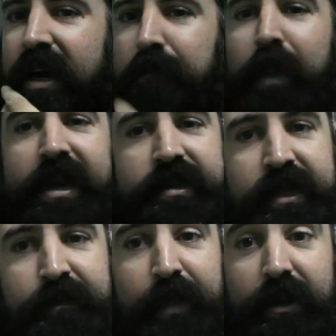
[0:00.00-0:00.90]

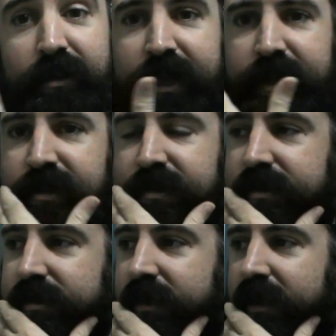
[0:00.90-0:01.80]
painting
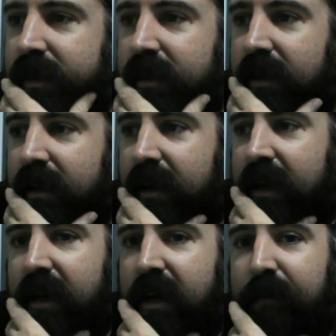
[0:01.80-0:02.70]
buildings,
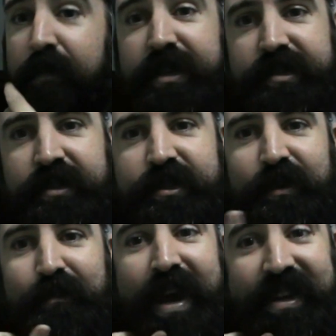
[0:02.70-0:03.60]
mixing
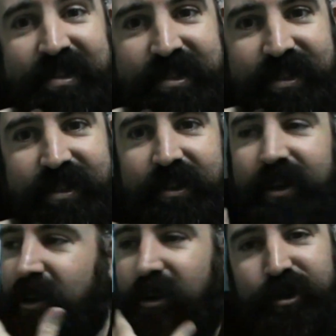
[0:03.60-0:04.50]
cement,
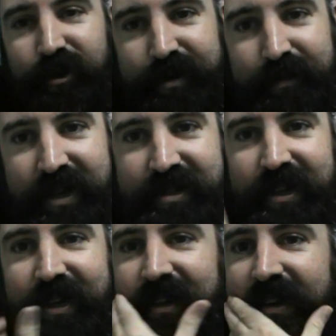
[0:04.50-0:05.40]
concrete
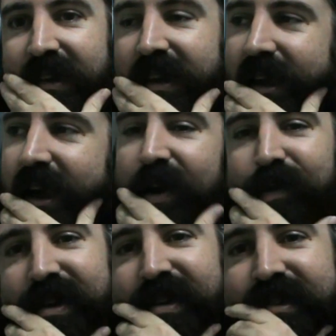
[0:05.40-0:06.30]
mixing. I
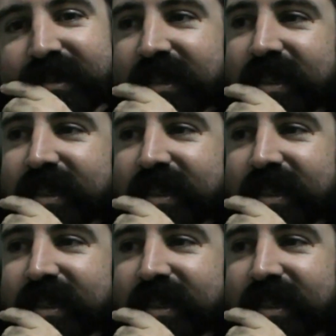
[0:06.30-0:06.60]
mean,